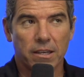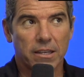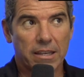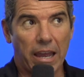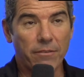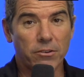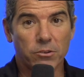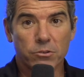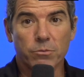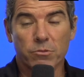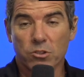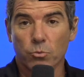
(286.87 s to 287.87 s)
Gavin
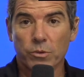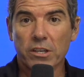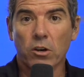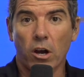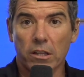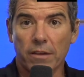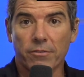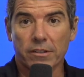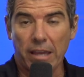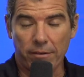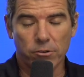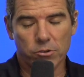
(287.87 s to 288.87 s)
Newsom, there's a recall effort.
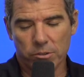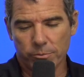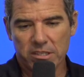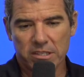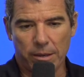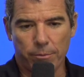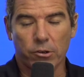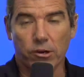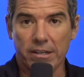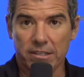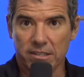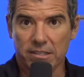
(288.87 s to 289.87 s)
Gavin Newsom is a
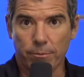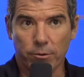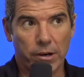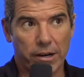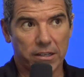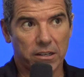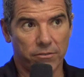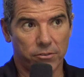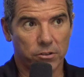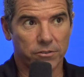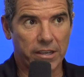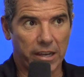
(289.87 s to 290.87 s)
Democrat. He's the Democratic
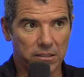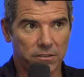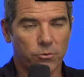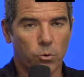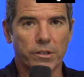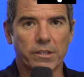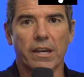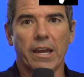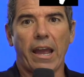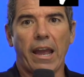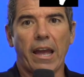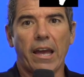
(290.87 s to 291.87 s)
governor of California.
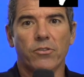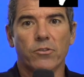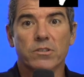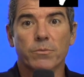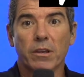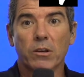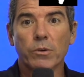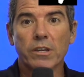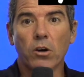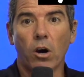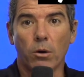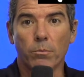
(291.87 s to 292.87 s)
And there's a big
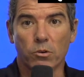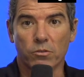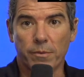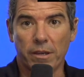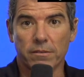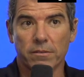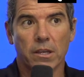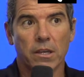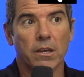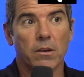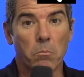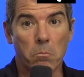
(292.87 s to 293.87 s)
recall movement,
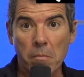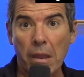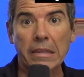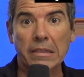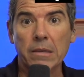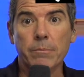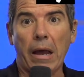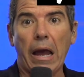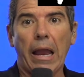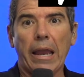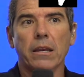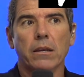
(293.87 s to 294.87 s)
mainly
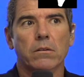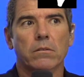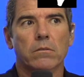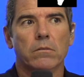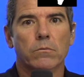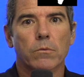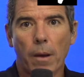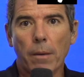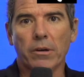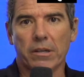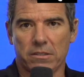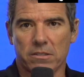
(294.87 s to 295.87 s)
by
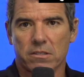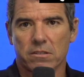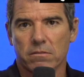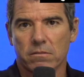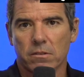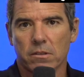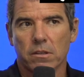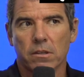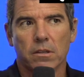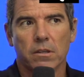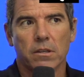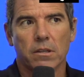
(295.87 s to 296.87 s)
Republicans
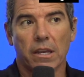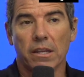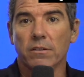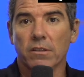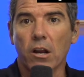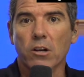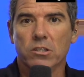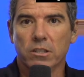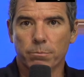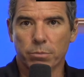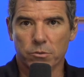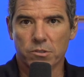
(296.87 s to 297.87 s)
in a
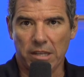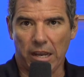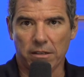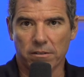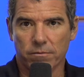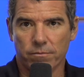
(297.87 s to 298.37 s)
largely blue state.